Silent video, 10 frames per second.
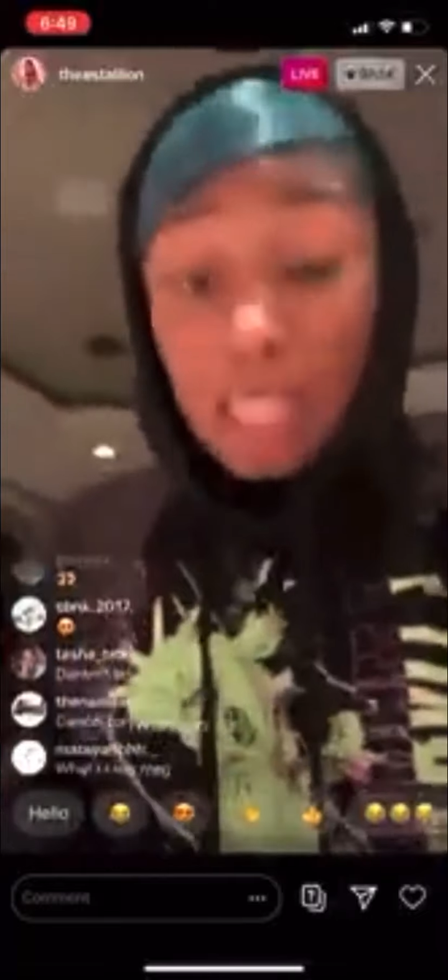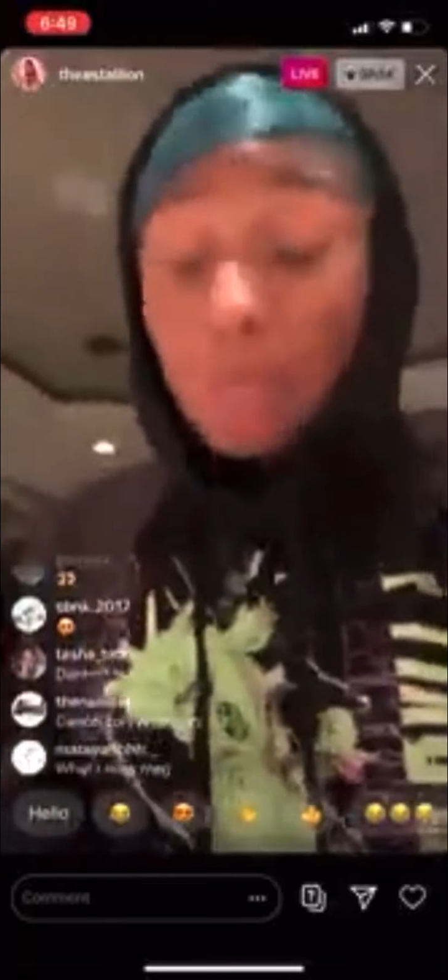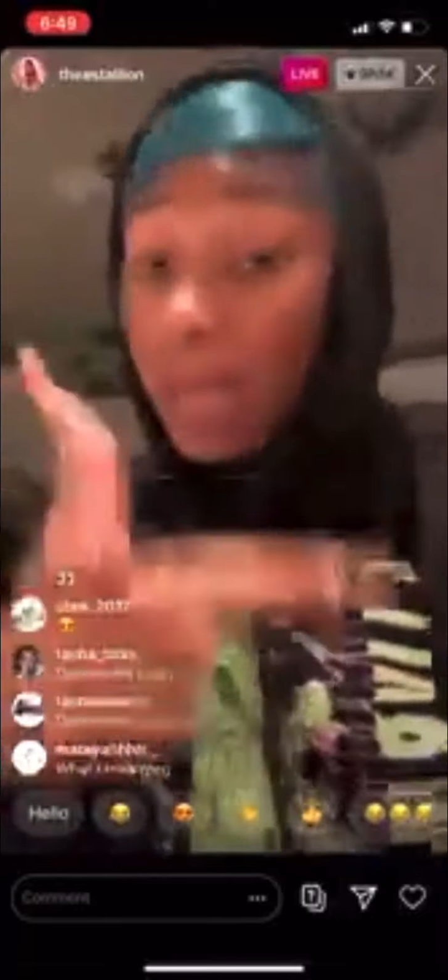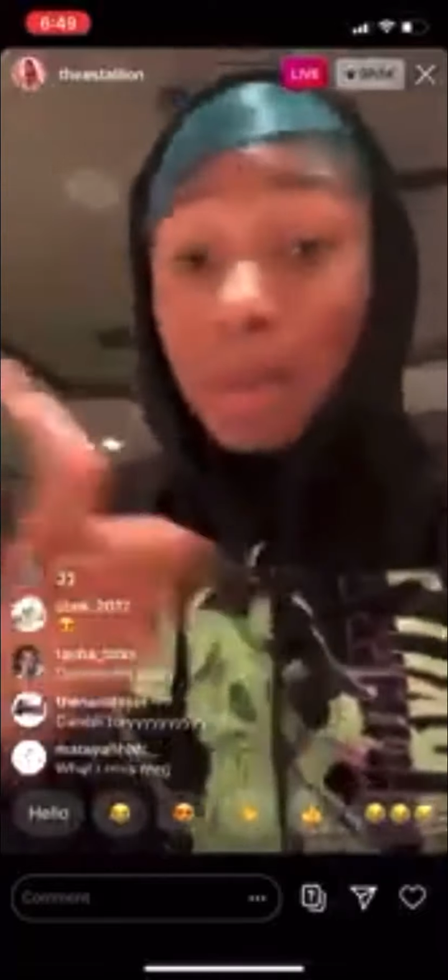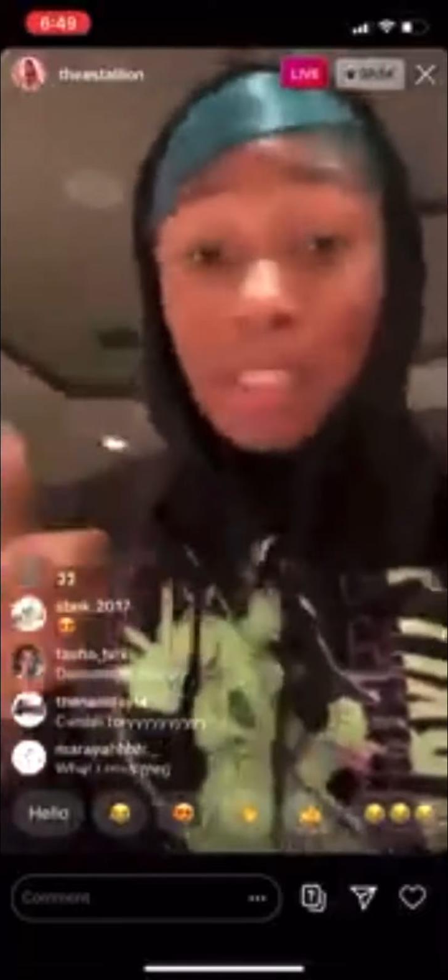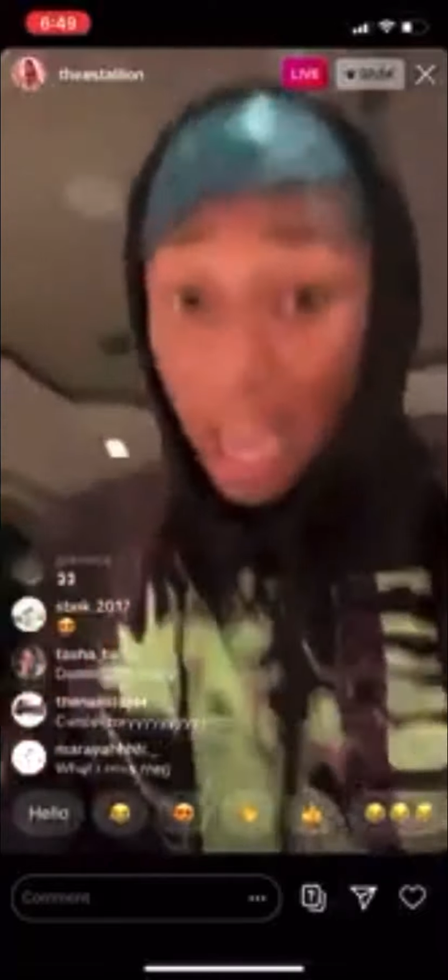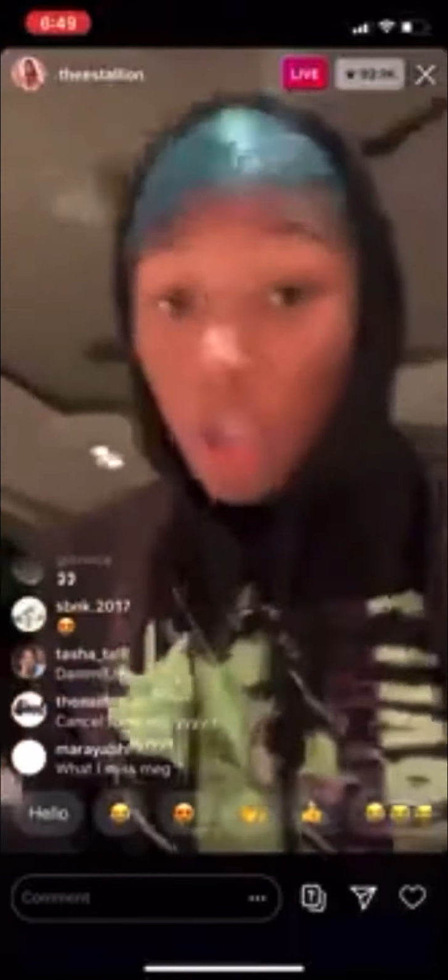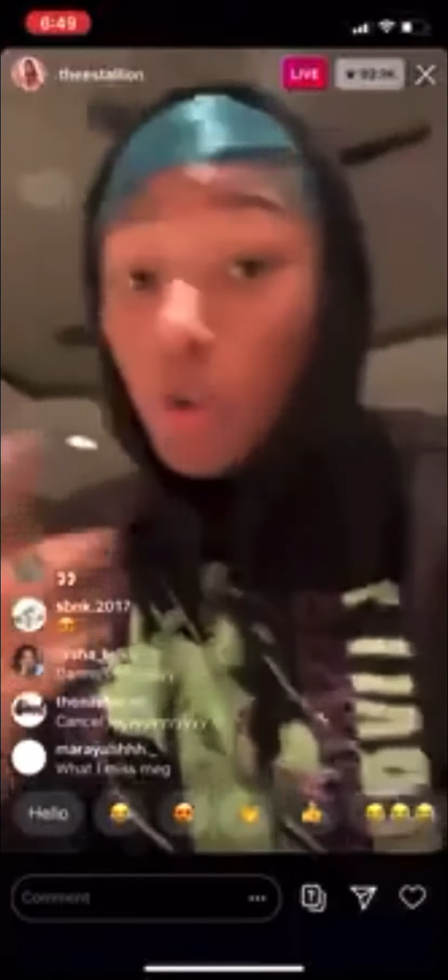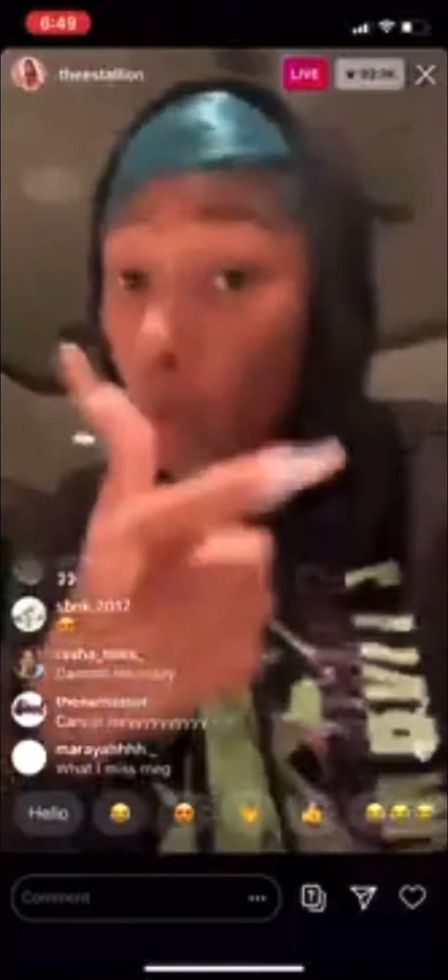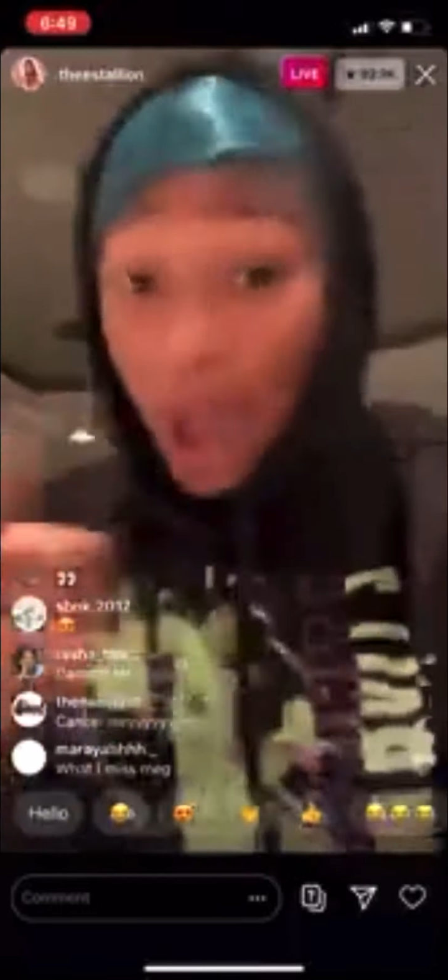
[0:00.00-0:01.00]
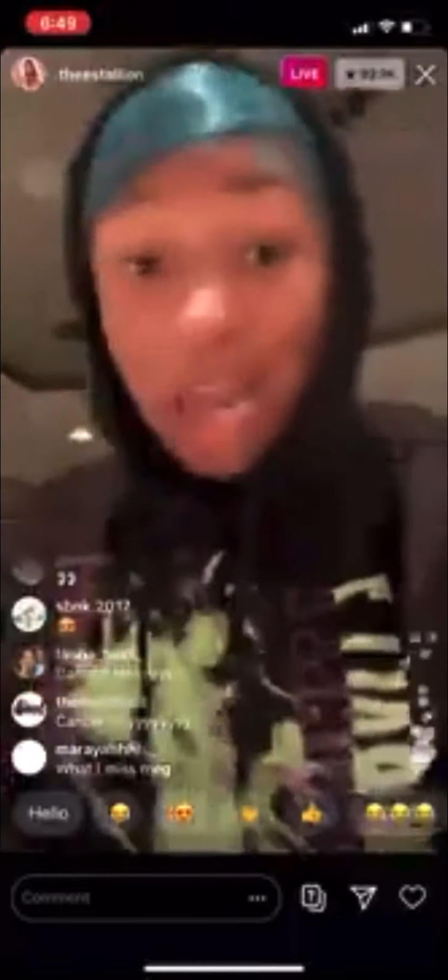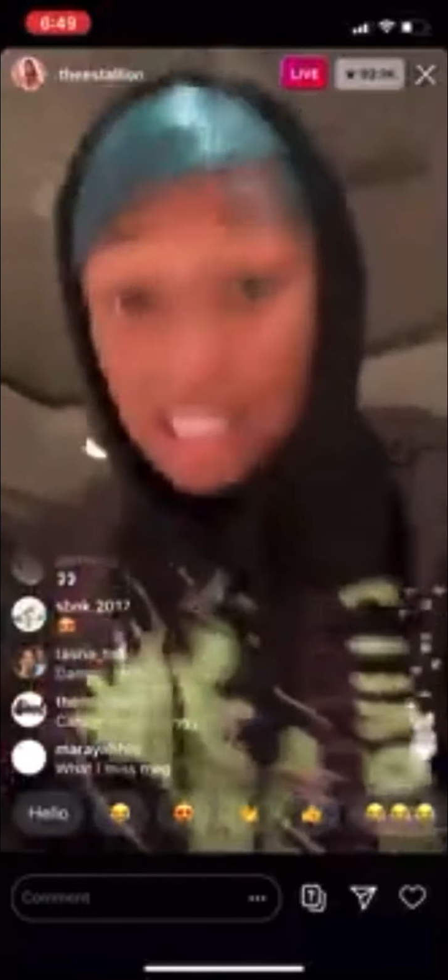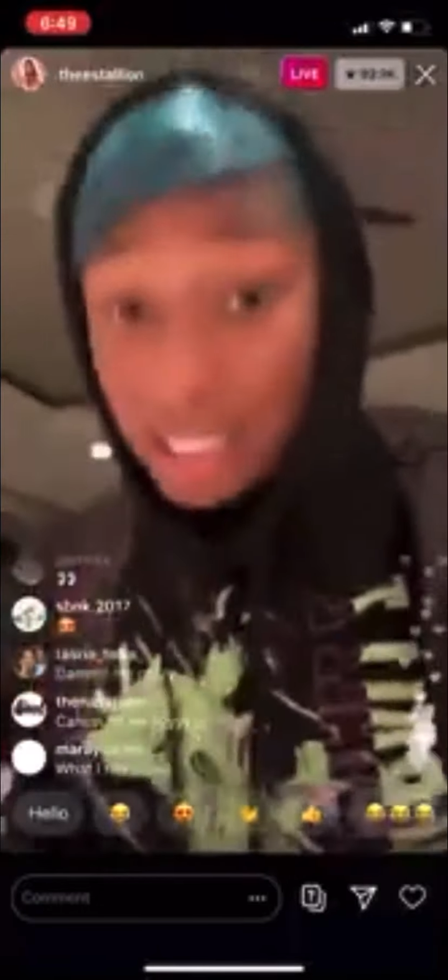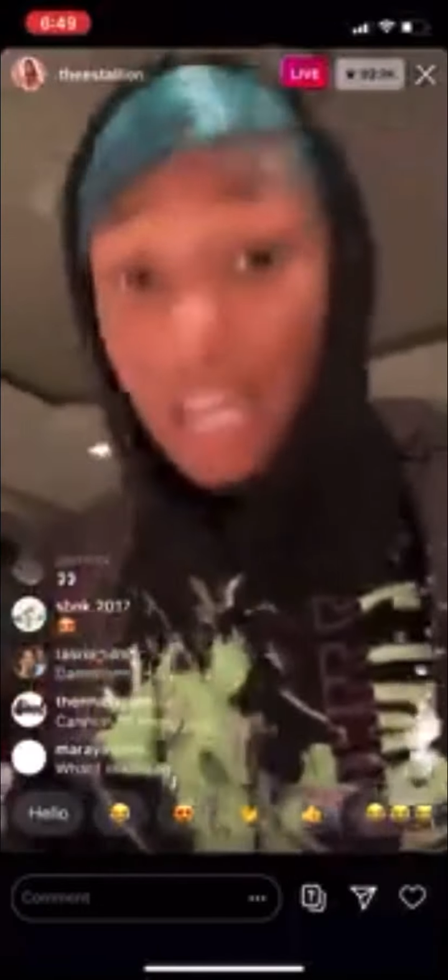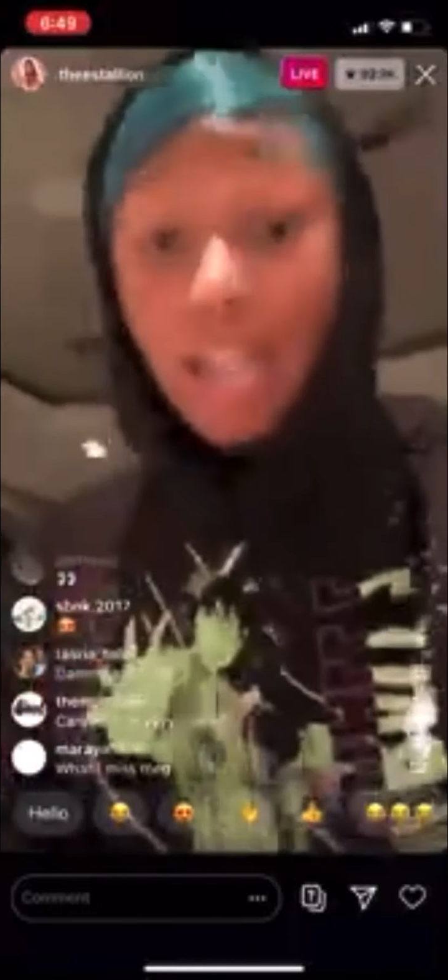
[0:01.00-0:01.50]
but let me tell you why they
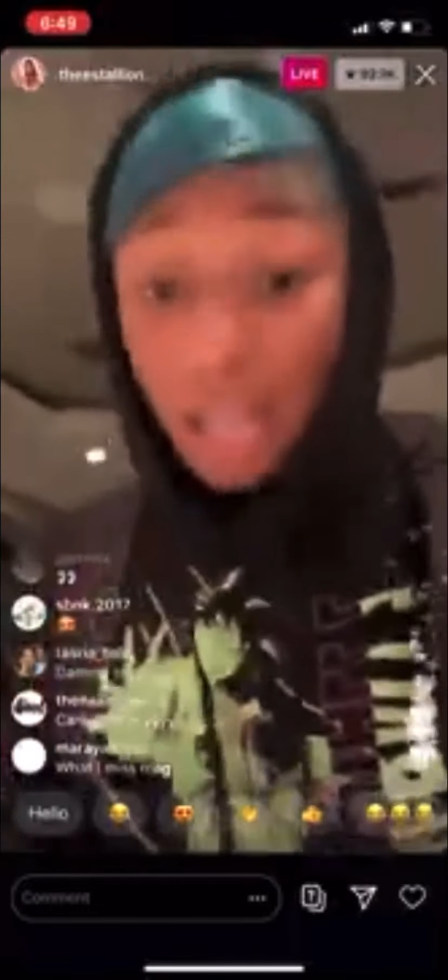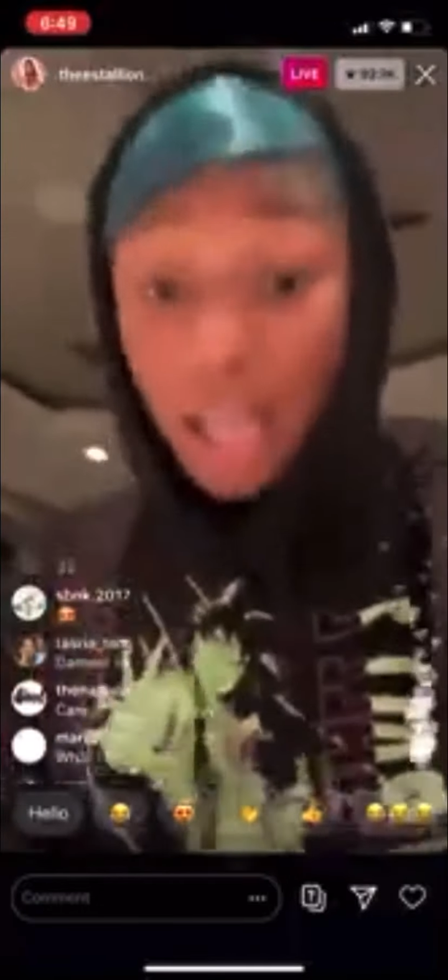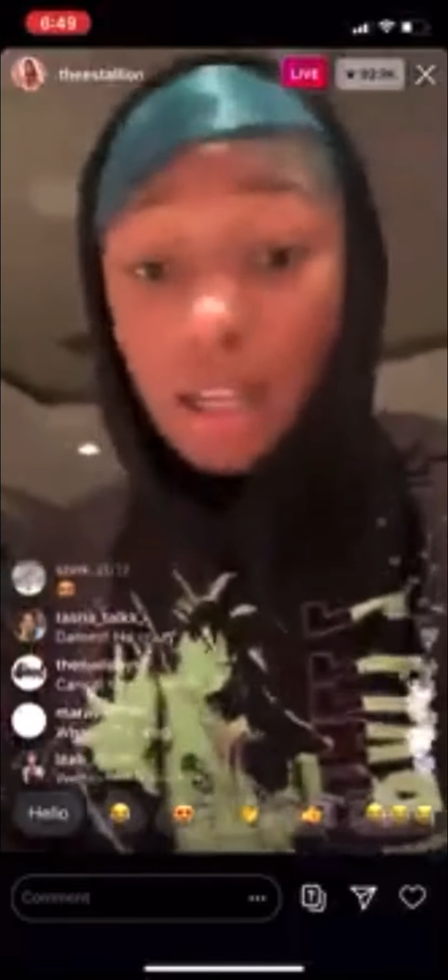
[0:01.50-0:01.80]
saying that.